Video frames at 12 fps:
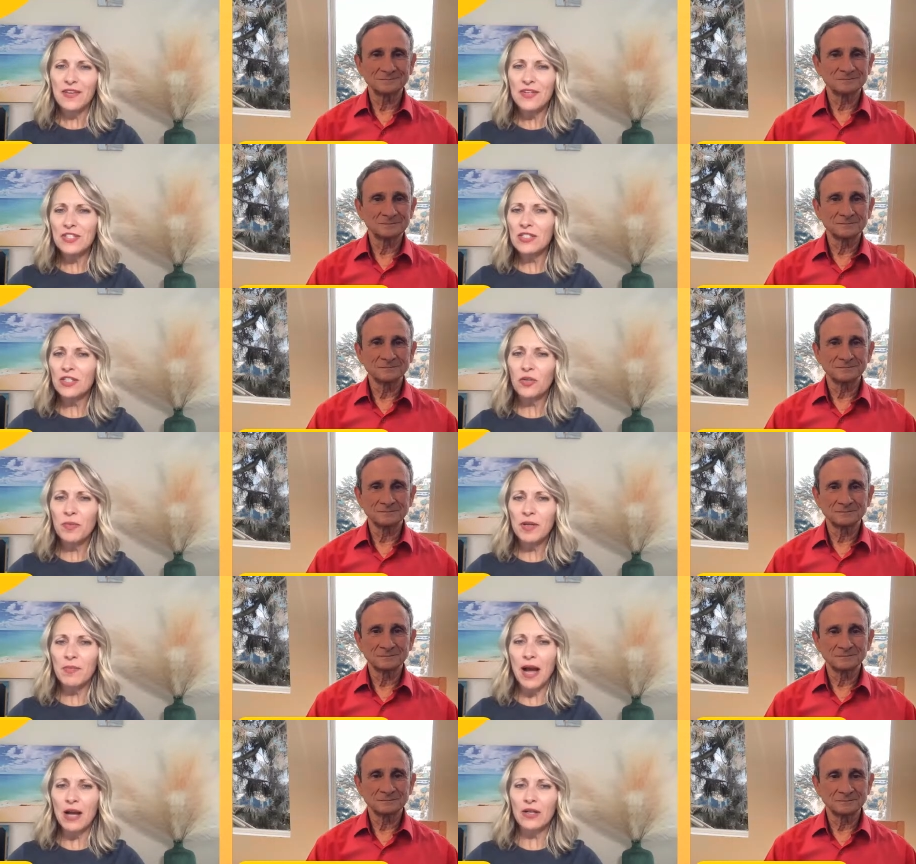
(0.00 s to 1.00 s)
Speaker 1: give us just a little bit
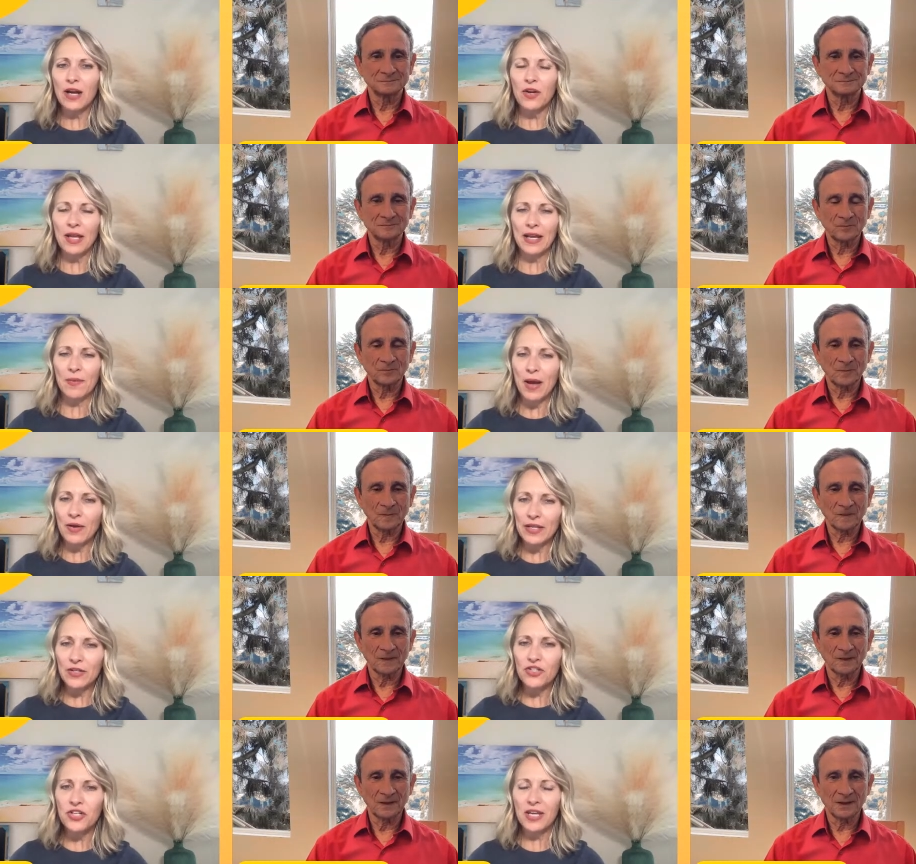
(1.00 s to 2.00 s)
of background like, about
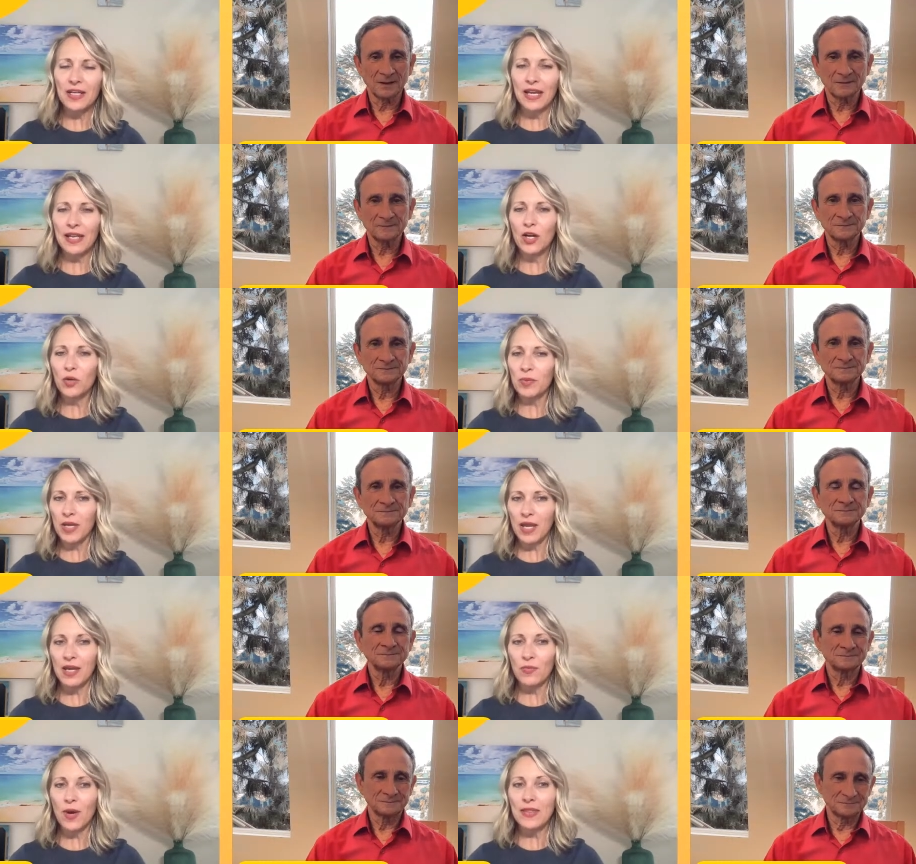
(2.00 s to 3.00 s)
energetic
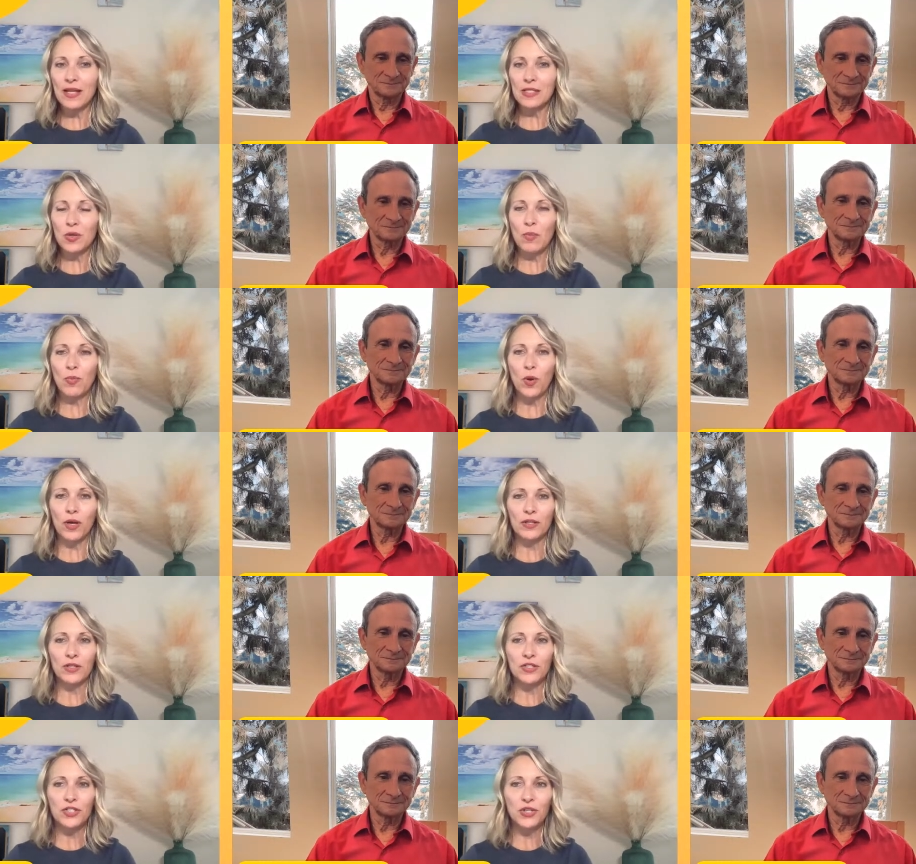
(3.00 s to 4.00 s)
NLP and why that's so
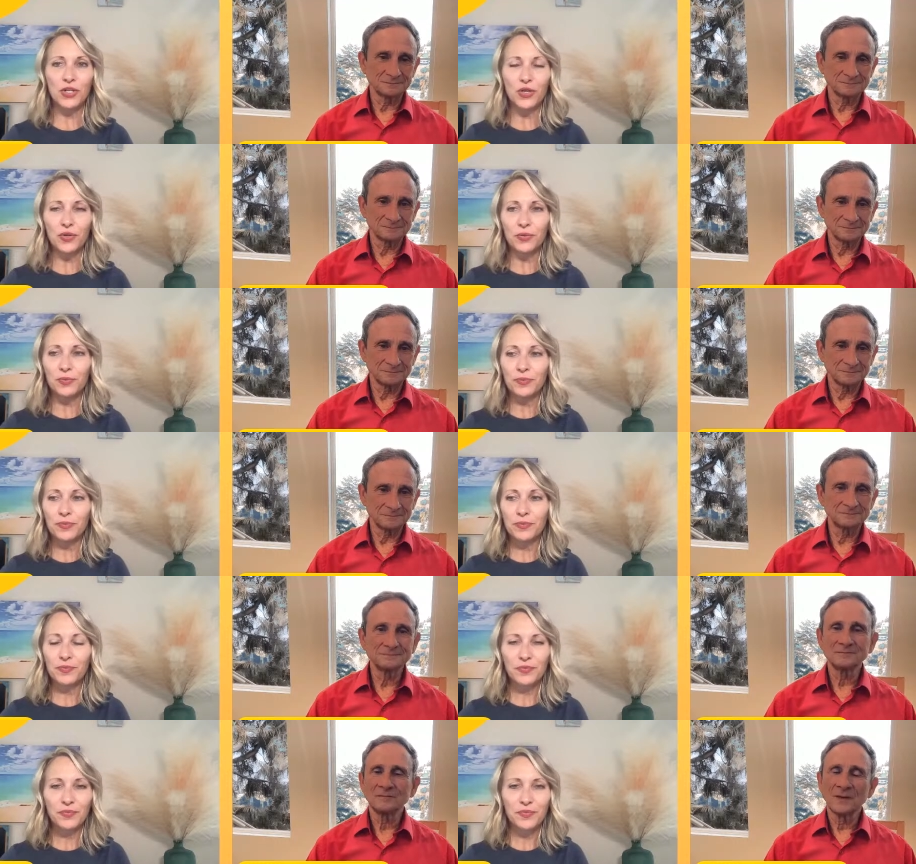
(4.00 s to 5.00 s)
important to you.
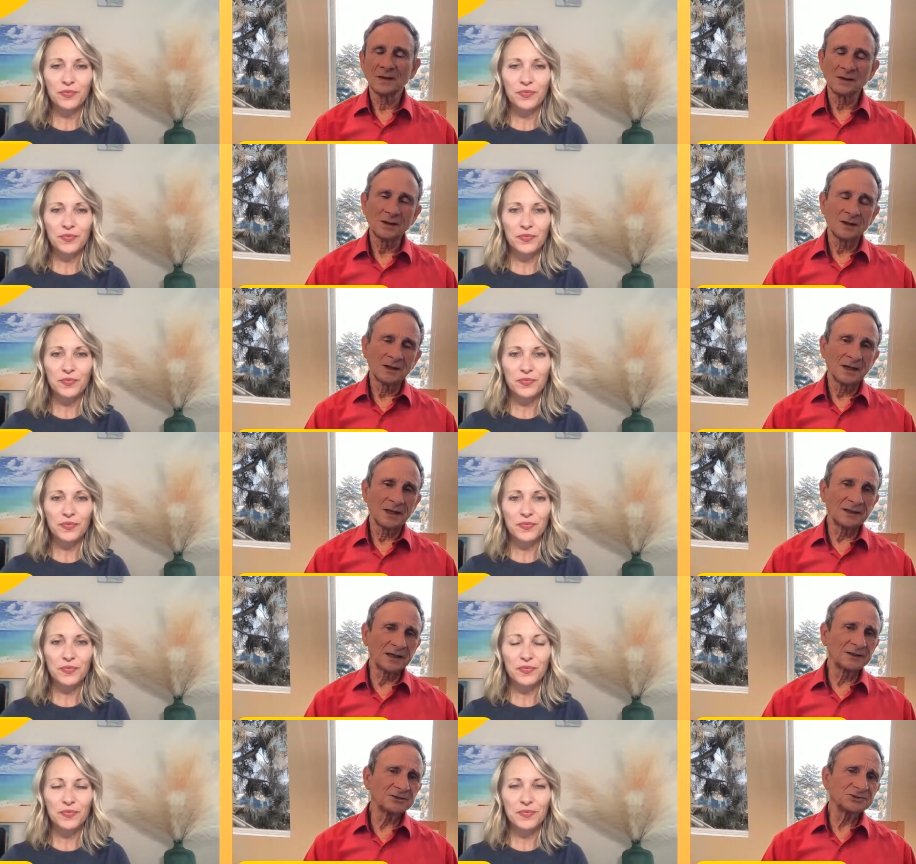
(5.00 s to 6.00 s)

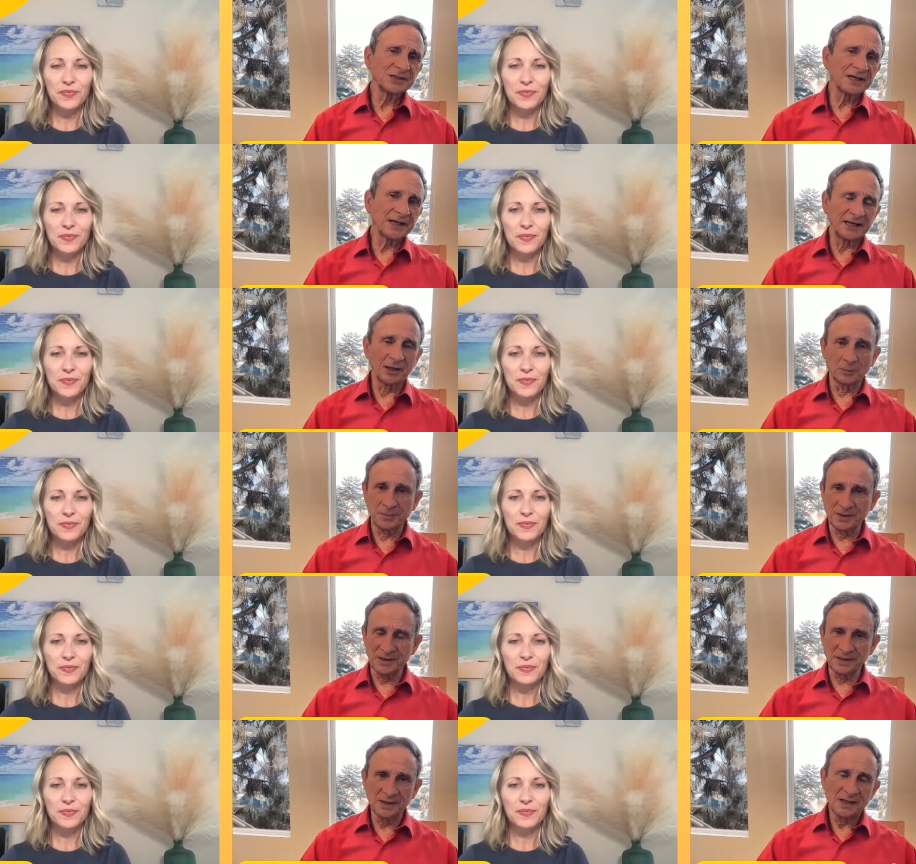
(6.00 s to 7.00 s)
Speaker 2: An energetic
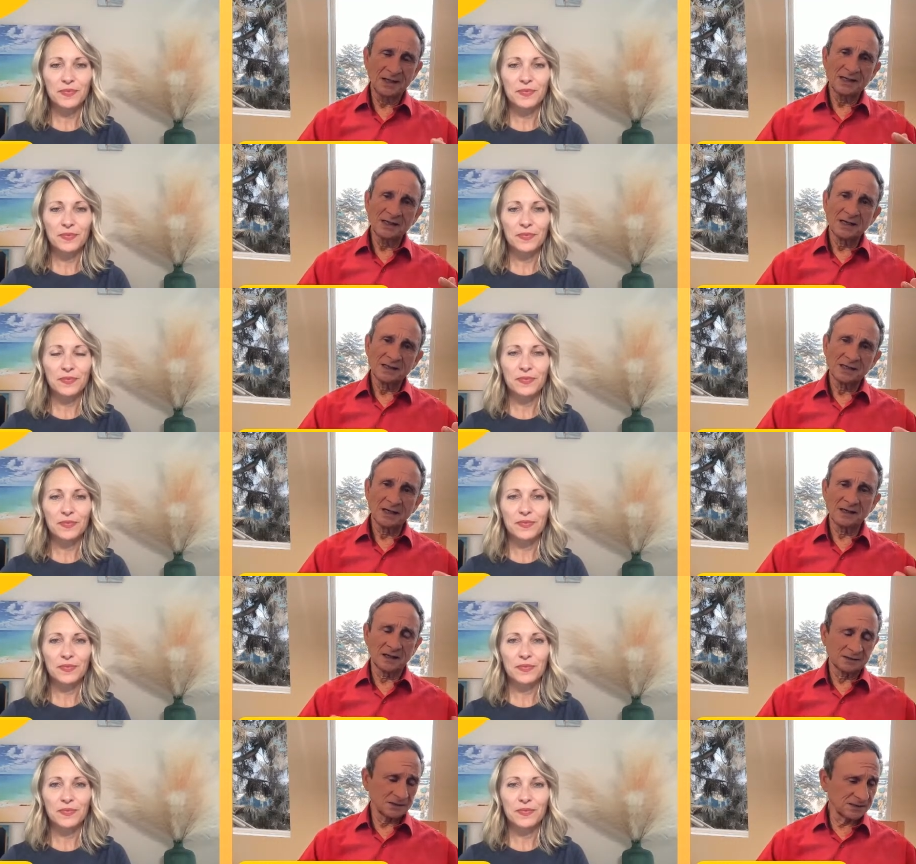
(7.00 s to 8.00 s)
NLP,
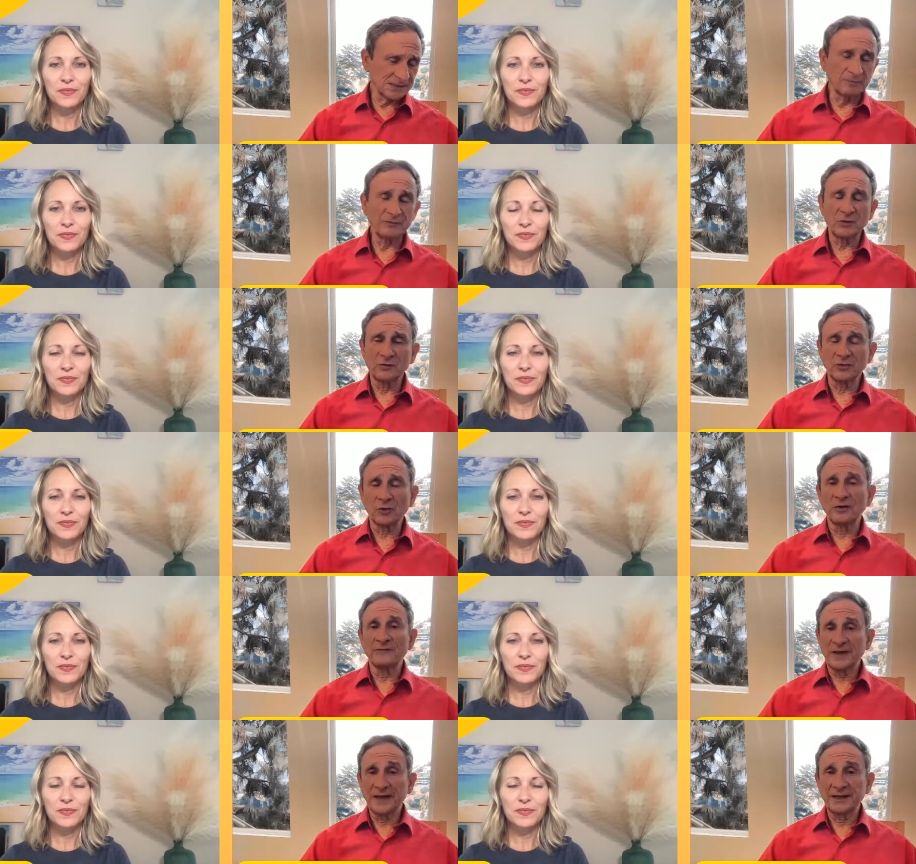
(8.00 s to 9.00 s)
uh, some of you have heard of